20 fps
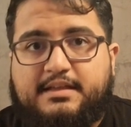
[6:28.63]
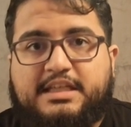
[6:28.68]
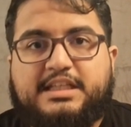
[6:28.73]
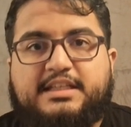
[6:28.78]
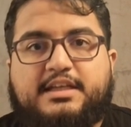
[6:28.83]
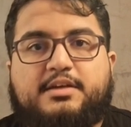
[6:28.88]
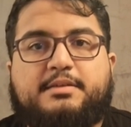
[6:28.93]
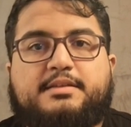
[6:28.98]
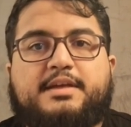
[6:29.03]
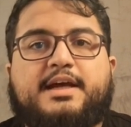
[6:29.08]

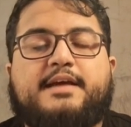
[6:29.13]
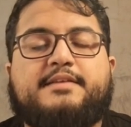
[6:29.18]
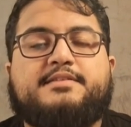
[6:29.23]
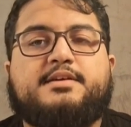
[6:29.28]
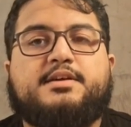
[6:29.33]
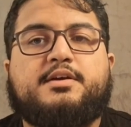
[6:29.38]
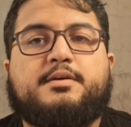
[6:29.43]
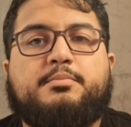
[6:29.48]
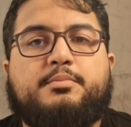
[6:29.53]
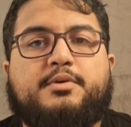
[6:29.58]
Here we have
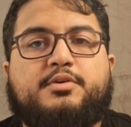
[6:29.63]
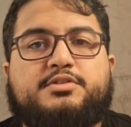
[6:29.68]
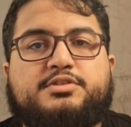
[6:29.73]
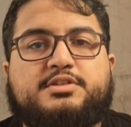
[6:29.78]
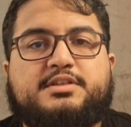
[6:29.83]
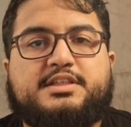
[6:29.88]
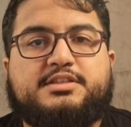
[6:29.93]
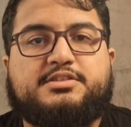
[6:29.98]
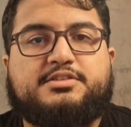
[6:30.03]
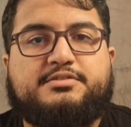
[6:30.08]
the
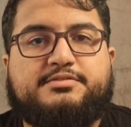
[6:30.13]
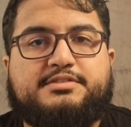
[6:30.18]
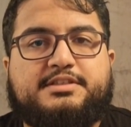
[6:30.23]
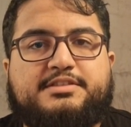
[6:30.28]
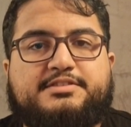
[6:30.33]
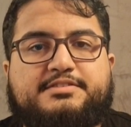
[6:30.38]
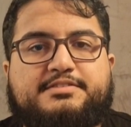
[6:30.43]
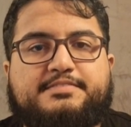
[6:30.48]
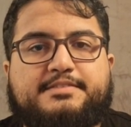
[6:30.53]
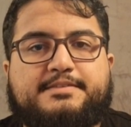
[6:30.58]
composer
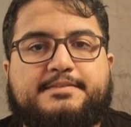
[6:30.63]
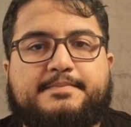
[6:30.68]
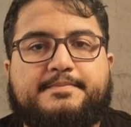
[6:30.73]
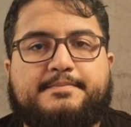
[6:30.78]
interface.